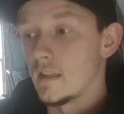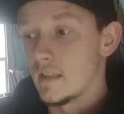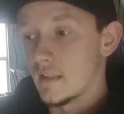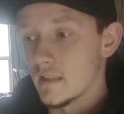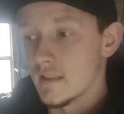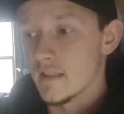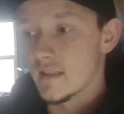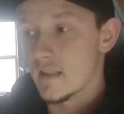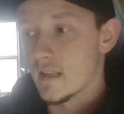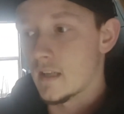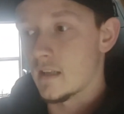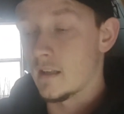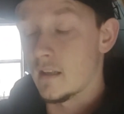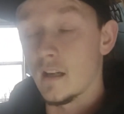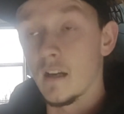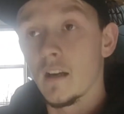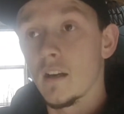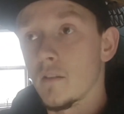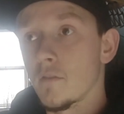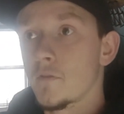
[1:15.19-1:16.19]
inside,
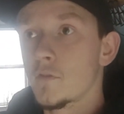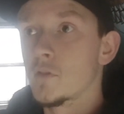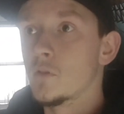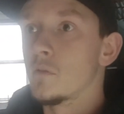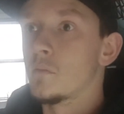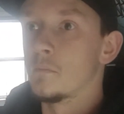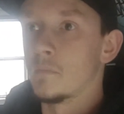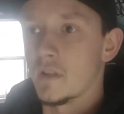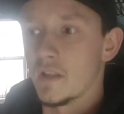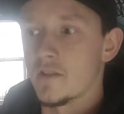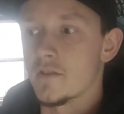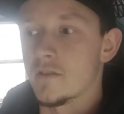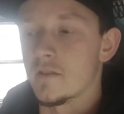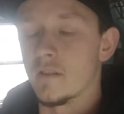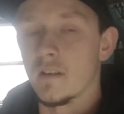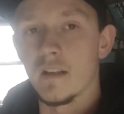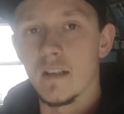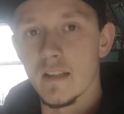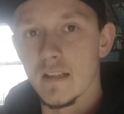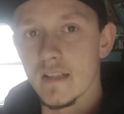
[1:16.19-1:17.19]
air fuel
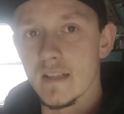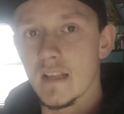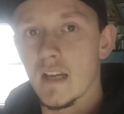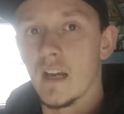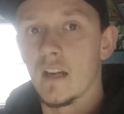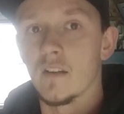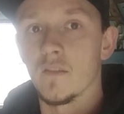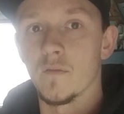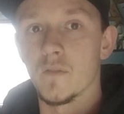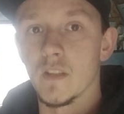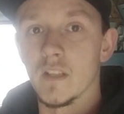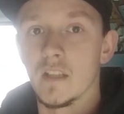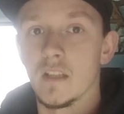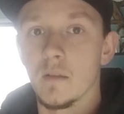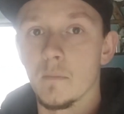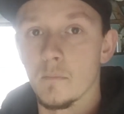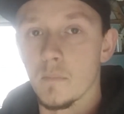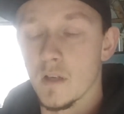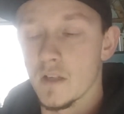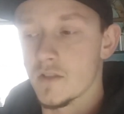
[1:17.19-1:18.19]
mixture inside of the
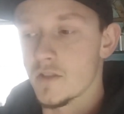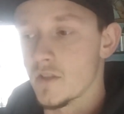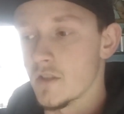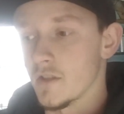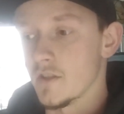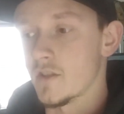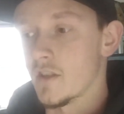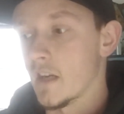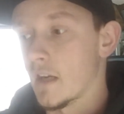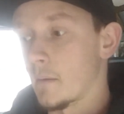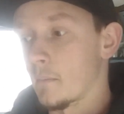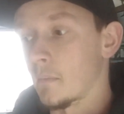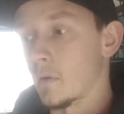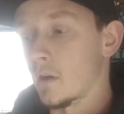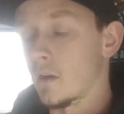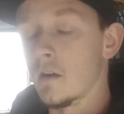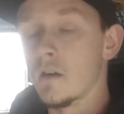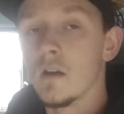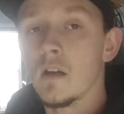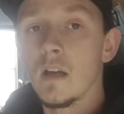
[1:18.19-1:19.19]
combustion
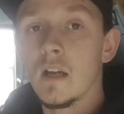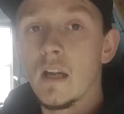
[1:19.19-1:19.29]
chamber.